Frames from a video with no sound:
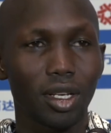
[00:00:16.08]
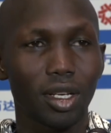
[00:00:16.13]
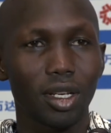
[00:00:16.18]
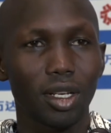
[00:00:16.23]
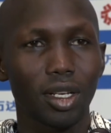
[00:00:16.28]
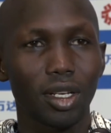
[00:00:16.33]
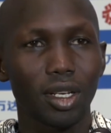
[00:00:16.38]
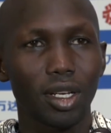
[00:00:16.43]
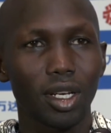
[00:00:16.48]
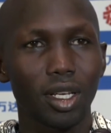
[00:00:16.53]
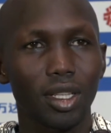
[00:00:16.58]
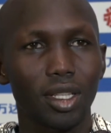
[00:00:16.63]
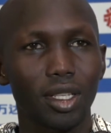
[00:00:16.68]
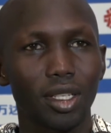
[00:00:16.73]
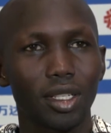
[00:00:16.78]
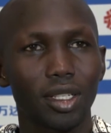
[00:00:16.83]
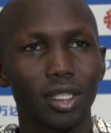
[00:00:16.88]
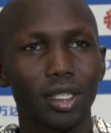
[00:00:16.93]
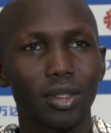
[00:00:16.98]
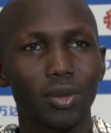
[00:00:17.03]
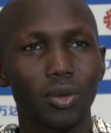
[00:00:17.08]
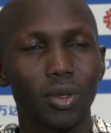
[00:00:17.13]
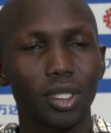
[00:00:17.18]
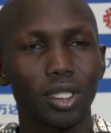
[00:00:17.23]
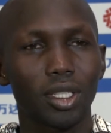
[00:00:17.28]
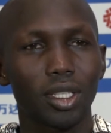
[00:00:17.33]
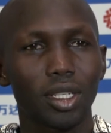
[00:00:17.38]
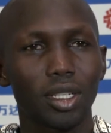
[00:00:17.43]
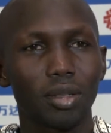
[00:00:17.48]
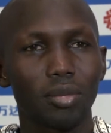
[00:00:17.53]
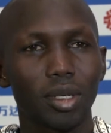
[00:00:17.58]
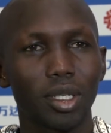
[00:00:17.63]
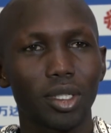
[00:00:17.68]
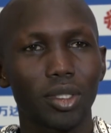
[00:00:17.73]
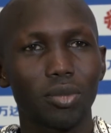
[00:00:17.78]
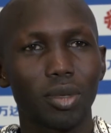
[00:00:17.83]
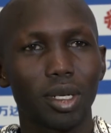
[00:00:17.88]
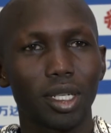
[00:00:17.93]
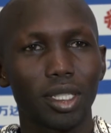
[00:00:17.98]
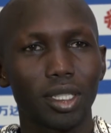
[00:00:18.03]
I think what really makes
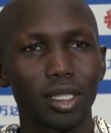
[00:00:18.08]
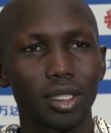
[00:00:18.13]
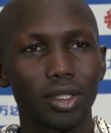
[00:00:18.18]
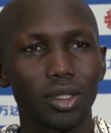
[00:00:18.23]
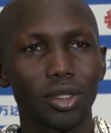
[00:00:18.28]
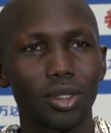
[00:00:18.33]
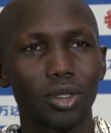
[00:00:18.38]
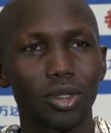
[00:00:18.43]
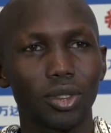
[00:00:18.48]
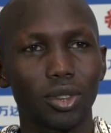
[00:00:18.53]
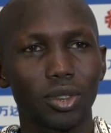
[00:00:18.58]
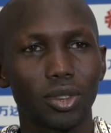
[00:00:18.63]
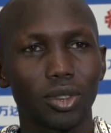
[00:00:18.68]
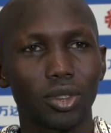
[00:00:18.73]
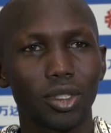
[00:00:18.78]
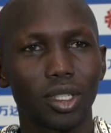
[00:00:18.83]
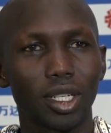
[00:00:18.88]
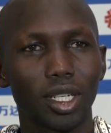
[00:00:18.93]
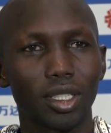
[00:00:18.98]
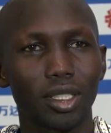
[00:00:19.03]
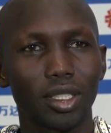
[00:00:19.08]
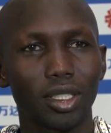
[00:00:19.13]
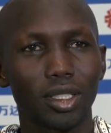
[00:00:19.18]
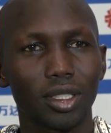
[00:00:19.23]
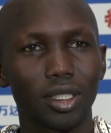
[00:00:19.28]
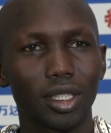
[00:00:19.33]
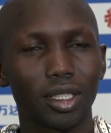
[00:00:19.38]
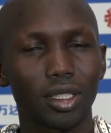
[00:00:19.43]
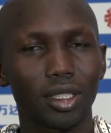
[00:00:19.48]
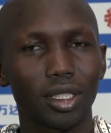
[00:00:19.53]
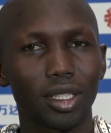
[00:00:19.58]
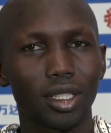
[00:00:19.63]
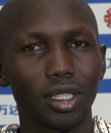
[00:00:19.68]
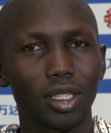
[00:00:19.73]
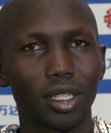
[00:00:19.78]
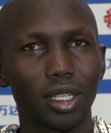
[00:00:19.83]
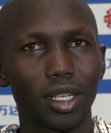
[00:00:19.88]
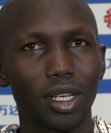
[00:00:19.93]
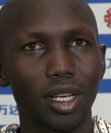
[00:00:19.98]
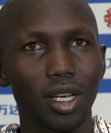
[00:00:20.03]
Berlin so nice is
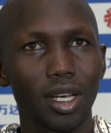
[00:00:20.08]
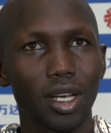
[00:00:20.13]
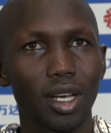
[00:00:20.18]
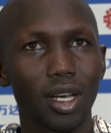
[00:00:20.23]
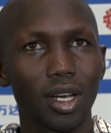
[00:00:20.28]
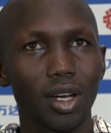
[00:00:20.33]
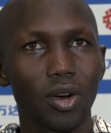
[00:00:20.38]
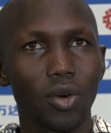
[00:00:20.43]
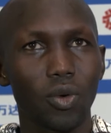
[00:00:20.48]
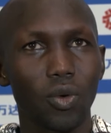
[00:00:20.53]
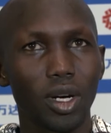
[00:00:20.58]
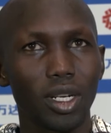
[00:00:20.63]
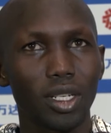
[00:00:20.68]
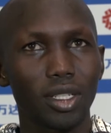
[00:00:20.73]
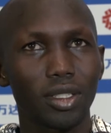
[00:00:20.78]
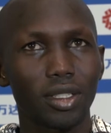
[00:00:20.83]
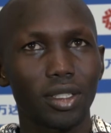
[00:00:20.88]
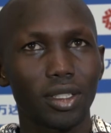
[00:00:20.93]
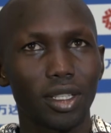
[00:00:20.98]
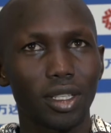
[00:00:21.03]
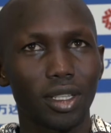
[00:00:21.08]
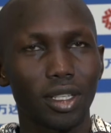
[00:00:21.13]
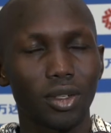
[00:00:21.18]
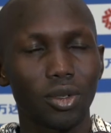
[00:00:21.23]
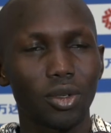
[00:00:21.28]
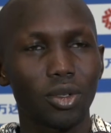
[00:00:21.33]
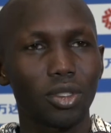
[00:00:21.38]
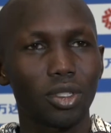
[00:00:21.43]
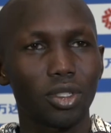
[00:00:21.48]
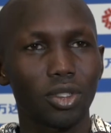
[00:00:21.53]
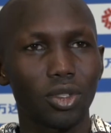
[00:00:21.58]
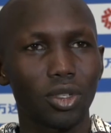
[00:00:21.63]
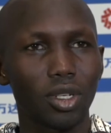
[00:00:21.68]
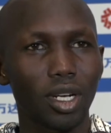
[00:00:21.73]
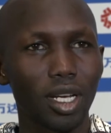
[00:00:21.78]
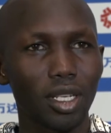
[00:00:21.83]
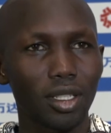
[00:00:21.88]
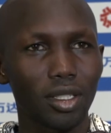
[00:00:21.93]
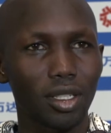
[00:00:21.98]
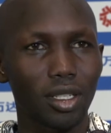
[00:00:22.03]
that one is that the course is so
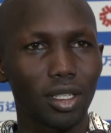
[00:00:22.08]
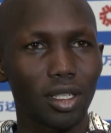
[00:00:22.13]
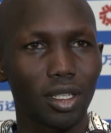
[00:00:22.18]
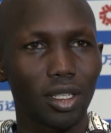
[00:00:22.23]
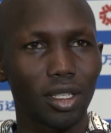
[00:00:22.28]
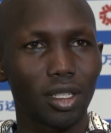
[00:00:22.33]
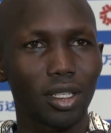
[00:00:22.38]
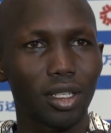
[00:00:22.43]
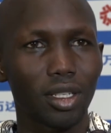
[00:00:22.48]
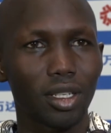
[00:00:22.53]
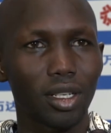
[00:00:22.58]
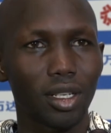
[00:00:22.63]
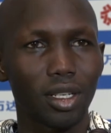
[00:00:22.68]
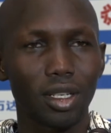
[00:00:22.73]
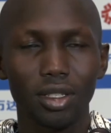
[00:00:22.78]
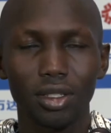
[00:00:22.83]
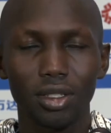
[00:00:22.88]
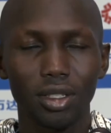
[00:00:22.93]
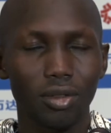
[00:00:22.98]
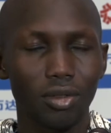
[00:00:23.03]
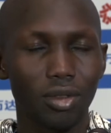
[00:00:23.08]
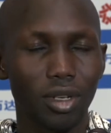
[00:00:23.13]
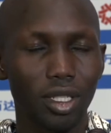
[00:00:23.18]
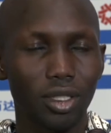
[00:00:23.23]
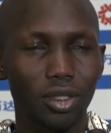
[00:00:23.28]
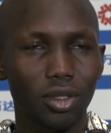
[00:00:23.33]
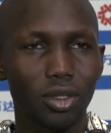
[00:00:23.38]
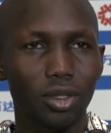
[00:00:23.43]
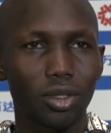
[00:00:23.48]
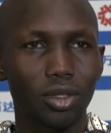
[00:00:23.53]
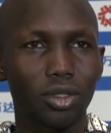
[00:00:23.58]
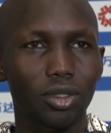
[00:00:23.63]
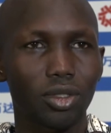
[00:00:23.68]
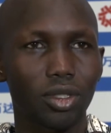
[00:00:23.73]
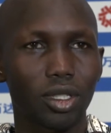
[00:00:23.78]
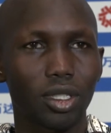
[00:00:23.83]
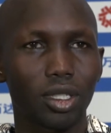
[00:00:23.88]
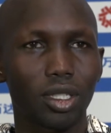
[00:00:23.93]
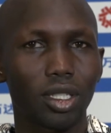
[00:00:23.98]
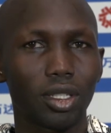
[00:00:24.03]
nice. It's a flat course,
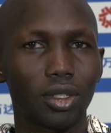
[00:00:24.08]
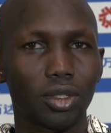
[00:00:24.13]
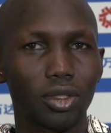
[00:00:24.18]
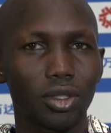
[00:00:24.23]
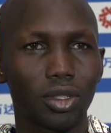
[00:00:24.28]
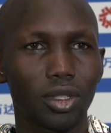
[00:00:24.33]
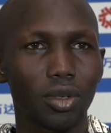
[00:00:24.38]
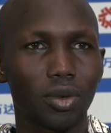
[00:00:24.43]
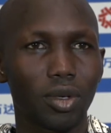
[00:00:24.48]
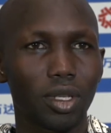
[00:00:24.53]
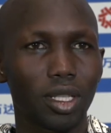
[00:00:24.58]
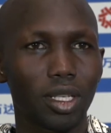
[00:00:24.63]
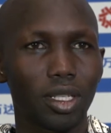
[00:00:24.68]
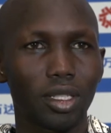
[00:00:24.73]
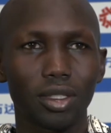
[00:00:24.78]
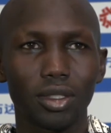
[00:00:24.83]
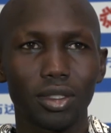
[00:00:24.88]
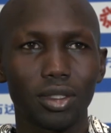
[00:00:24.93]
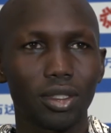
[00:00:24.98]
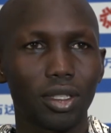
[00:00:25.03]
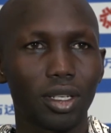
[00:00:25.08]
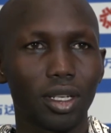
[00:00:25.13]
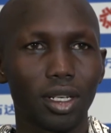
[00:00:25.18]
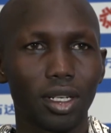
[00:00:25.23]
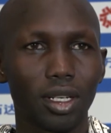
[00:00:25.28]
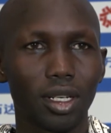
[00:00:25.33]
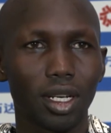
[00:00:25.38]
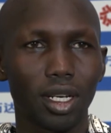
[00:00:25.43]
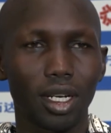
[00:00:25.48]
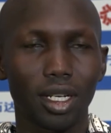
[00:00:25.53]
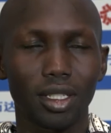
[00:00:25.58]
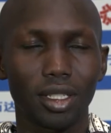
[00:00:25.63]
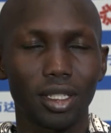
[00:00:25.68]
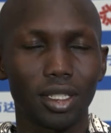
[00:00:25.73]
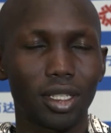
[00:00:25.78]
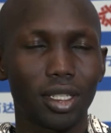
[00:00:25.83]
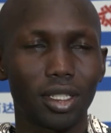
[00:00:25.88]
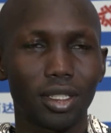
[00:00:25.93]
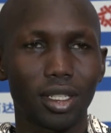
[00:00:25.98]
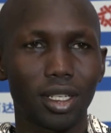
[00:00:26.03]
and also the weather is, I can
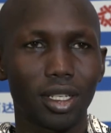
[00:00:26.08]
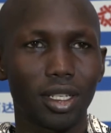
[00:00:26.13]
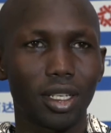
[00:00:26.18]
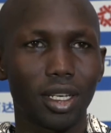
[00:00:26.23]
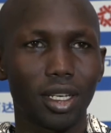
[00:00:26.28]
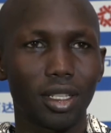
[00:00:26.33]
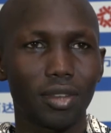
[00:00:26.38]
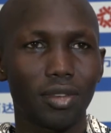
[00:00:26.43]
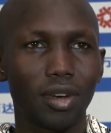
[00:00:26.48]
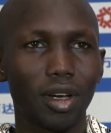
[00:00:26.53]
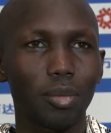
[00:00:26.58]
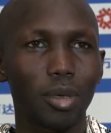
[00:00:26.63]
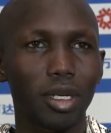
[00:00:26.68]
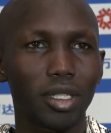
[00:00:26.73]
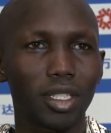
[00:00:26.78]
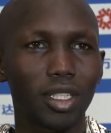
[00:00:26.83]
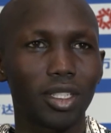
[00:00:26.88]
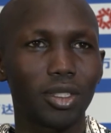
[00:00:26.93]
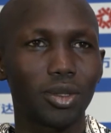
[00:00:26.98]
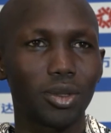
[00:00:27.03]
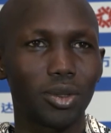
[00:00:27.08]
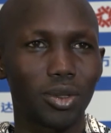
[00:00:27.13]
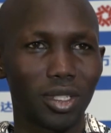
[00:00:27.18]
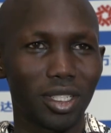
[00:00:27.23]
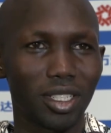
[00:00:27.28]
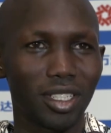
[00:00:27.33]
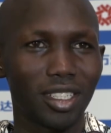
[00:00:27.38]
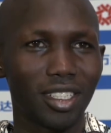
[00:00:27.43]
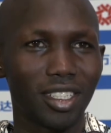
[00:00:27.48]
really say, 85% good.